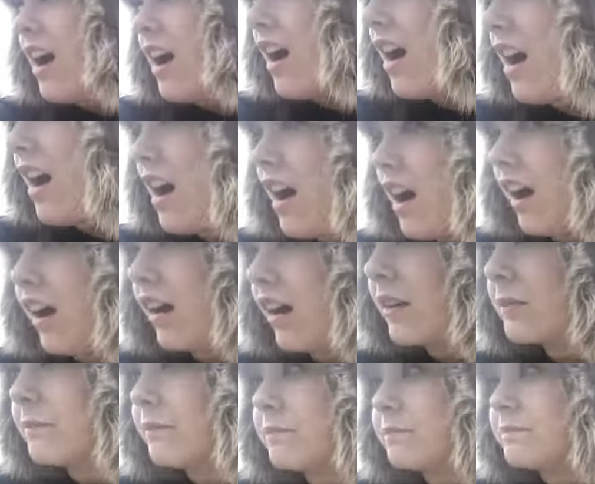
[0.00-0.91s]

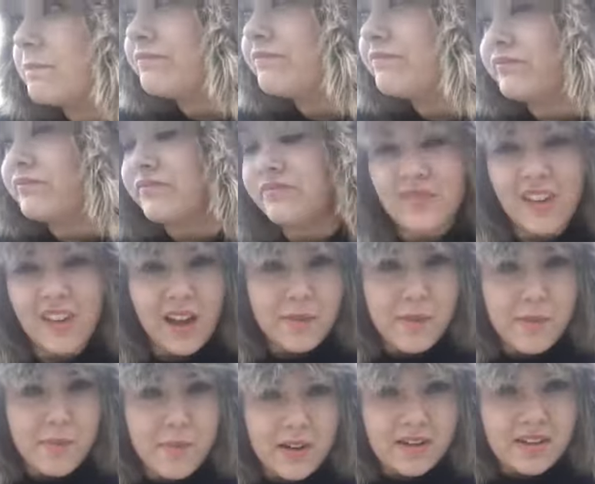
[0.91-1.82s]
Um, happy
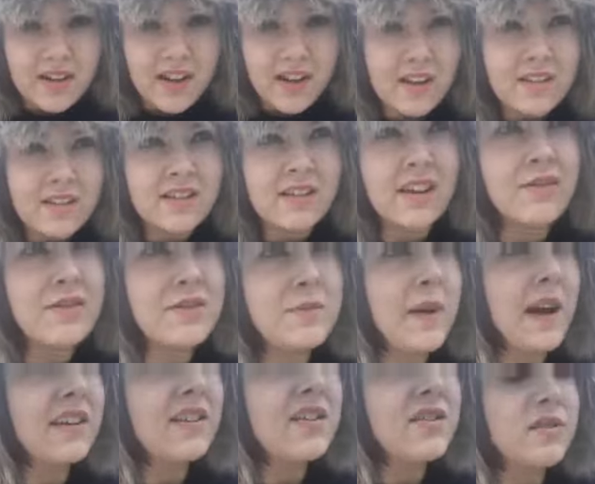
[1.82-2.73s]
Monday. Today was
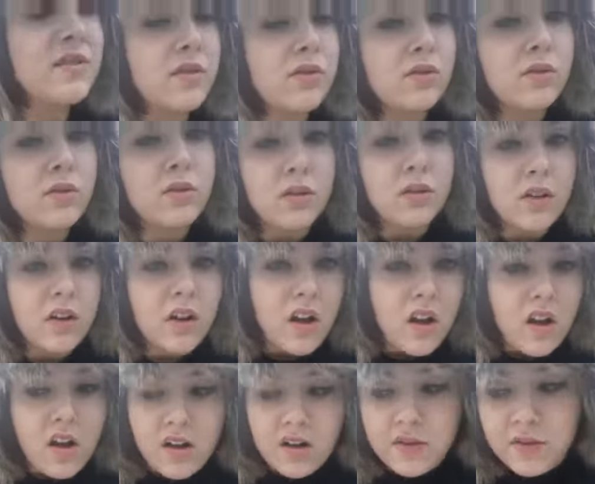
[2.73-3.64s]
back to school.
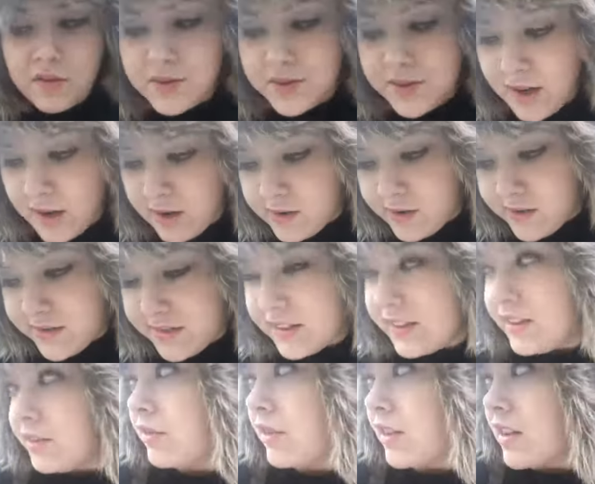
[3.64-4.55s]
It was honestly
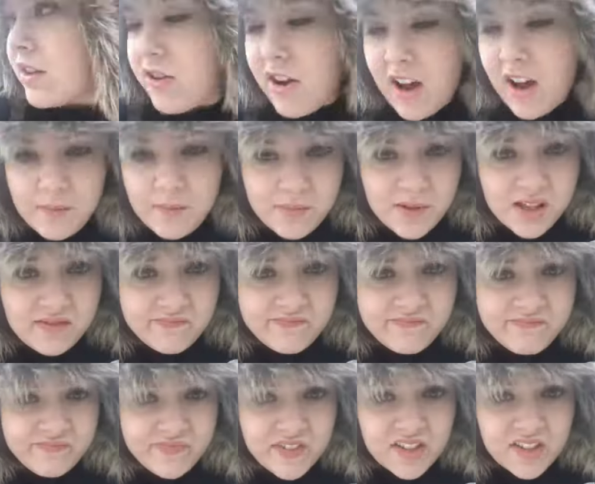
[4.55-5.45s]
really crappy.
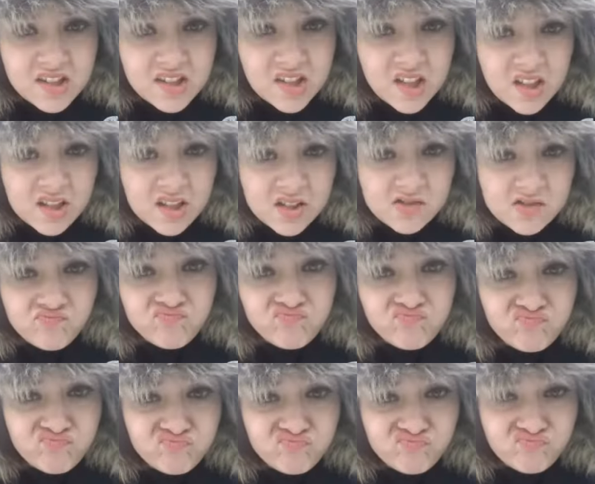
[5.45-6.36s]
It sucked.
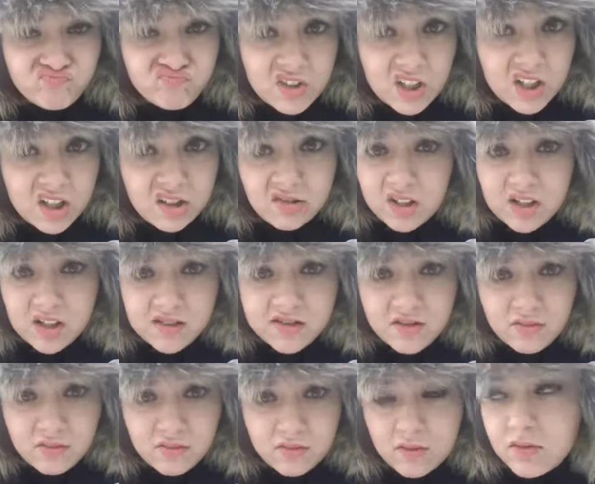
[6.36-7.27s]
I don't like
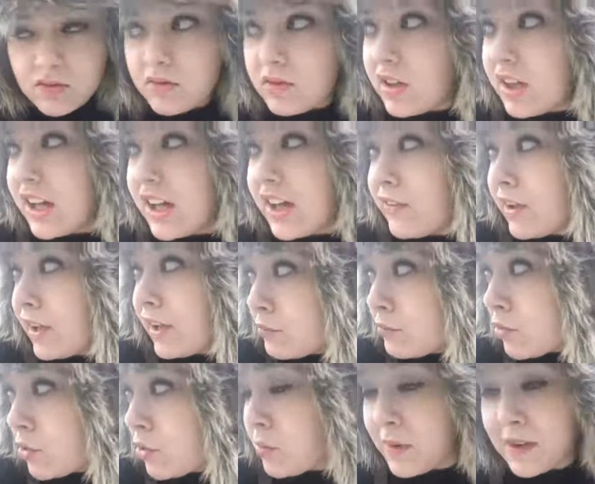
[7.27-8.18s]
school. I have eight
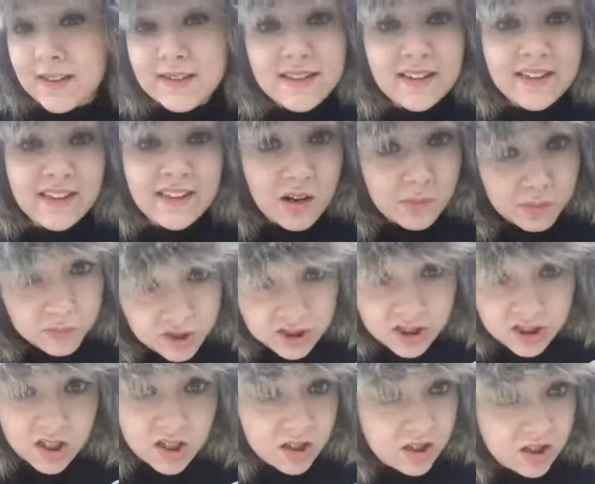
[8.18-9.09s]
more weeks and then I'm
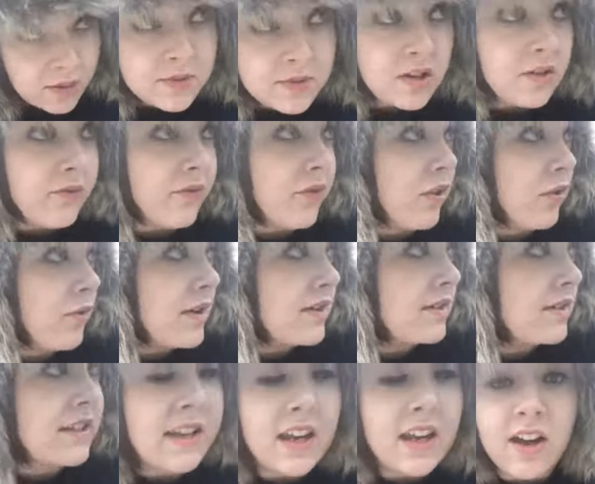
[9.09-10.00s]
done. I'm done for the rest of
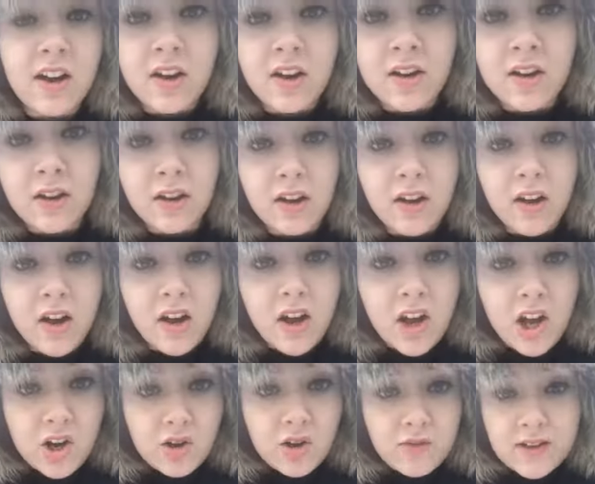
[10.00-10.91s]
the year,
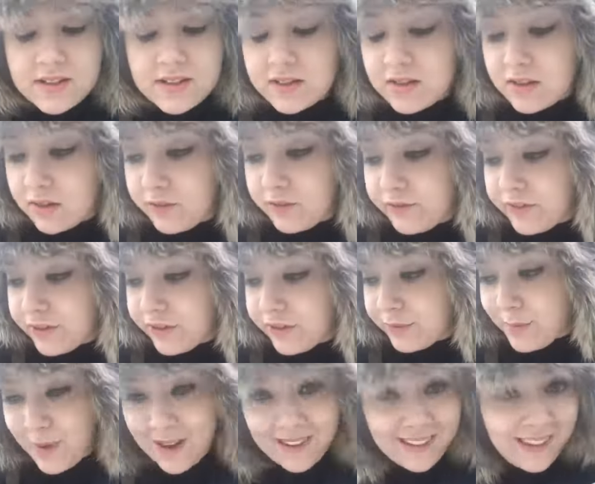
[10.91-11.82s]
rest of
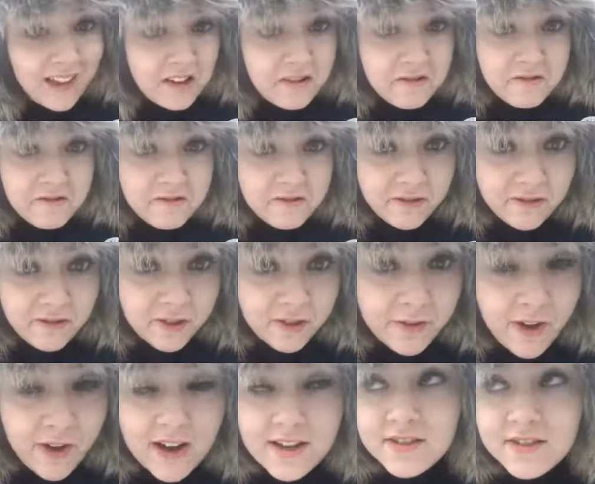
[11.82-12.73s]
my life for
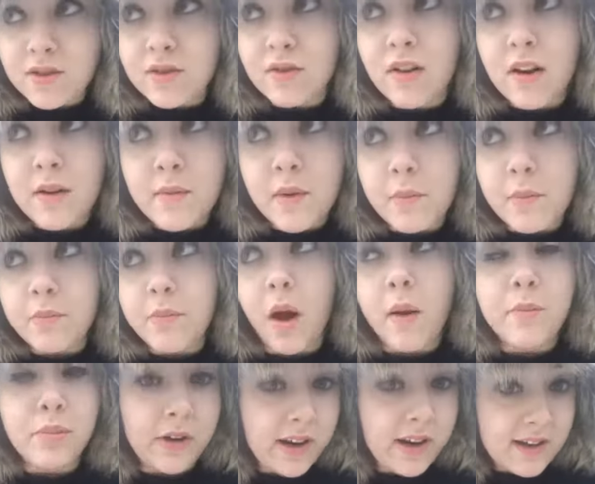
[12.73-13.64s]
high school, I'm I'm
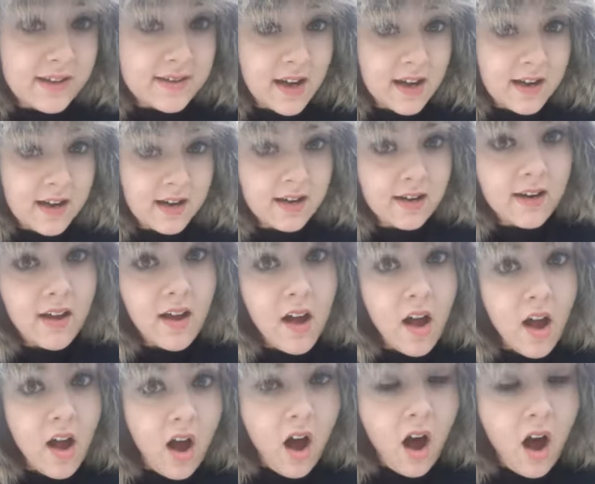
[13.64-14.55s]
pretty excited.
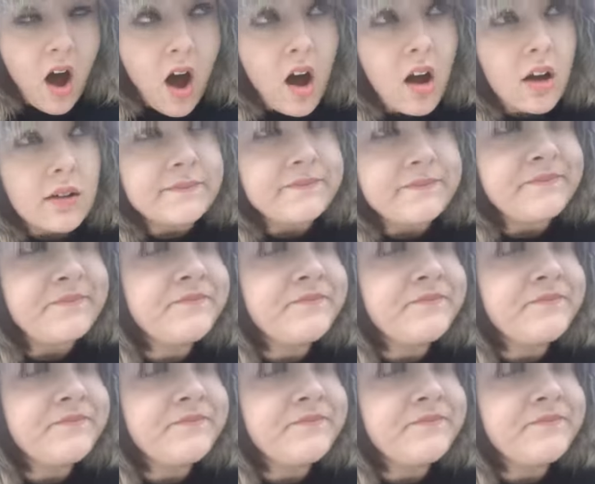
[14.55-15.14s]
Um,